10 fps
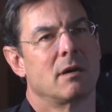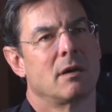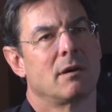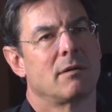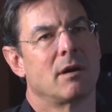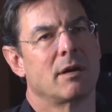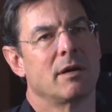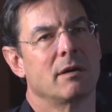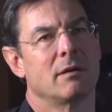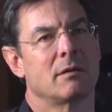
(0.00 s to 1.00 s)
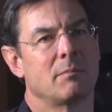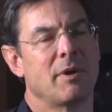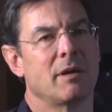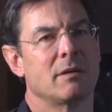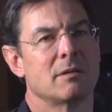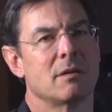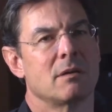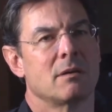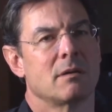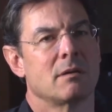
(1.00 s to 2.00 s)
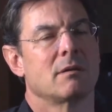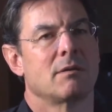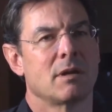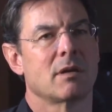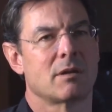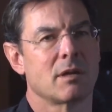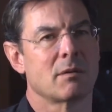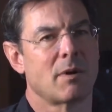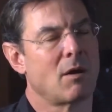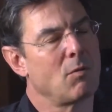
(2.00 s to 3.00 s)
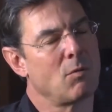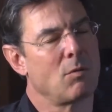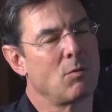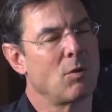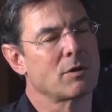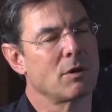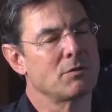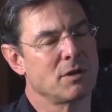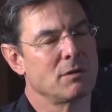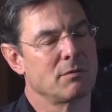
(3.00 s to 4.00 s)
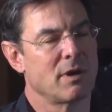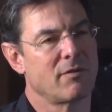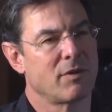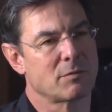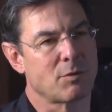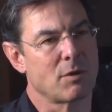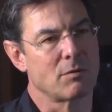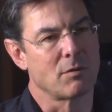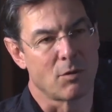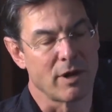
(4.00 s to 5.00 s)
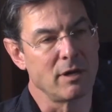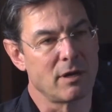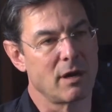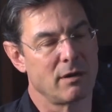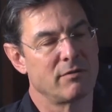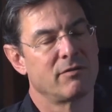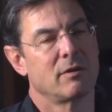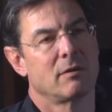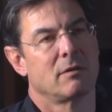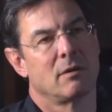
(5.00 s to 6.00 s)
Again, it depends. Think about what goes into an FSPro or any kind of